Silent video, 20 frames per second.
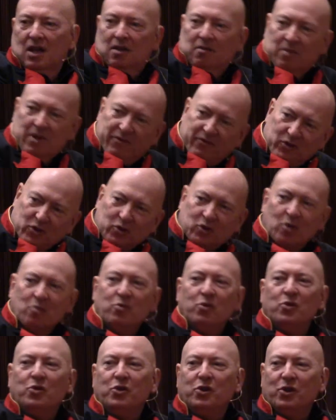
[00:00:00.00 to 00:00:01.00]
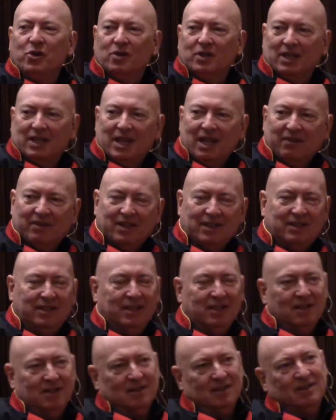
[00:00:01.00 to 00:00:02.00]
my first communion and
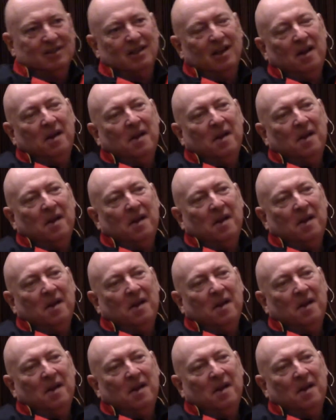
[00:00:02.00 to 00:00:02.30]
everything else.